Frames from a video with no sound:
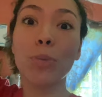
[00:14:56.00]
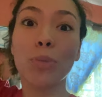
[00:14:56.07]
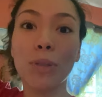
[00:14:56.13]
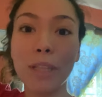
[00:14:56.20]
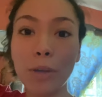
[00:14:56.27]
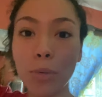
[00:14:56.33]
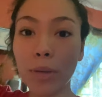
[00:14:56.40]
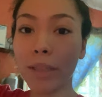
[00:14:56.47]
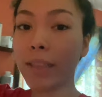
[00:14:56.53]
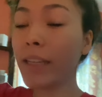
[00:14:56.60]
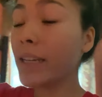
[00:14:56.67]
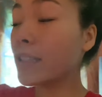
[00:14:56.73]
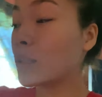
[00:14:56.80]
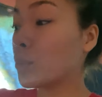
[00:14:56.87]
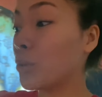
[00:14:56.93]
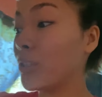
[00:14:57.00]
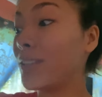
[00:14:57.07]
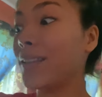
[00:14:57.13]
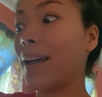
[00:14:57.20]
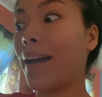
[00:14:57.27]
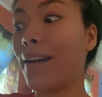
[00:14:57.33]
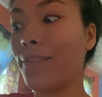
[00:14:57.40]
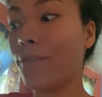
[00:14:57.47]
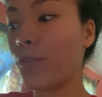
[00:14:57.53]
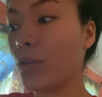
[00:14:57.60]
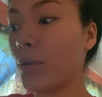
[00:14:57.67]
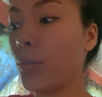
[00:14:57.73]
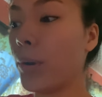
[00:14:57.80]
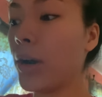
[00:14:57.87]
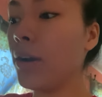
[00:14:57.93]
really quickly and spreads
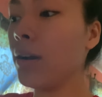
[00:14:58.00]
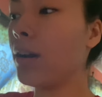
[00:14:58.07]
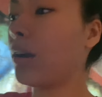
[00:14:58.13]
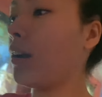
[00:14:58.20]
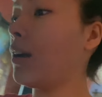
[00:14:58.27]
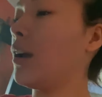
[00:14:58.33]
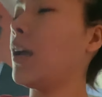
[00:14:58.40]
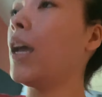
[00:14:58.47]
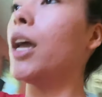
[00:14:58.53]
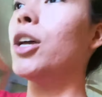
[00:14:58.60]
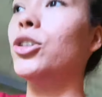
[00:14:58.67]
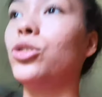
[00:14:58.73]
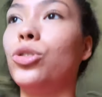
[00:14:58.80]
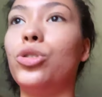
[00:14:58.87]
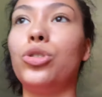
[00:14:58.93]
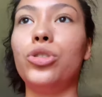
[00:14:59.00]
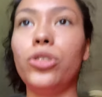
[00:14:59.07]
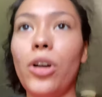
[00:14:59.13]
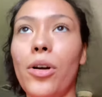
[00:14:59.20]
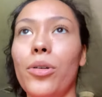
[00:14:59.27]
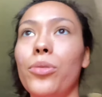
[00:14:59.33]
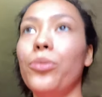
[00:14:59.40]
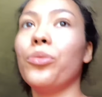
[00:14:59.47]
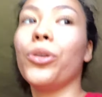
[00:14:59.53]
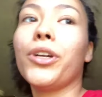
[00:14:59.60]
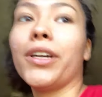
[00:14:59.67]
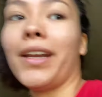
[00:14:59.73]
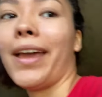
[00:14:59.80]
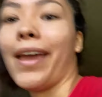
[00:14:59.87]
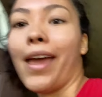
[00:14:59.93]
everywhere. So we're
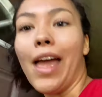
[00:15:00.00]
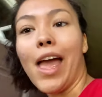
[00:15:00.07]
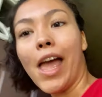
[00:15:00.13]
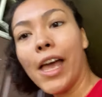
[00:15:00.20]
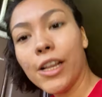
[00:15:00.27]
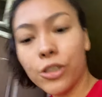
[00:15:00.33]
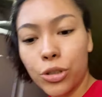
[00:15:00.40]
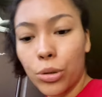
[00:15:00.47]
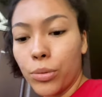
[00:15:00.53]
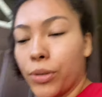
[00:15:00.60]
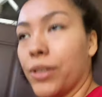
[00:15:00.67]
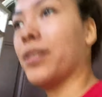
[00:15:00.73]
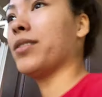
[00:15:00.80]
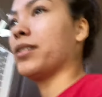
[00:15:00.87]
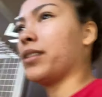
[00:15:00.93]
gonna head towards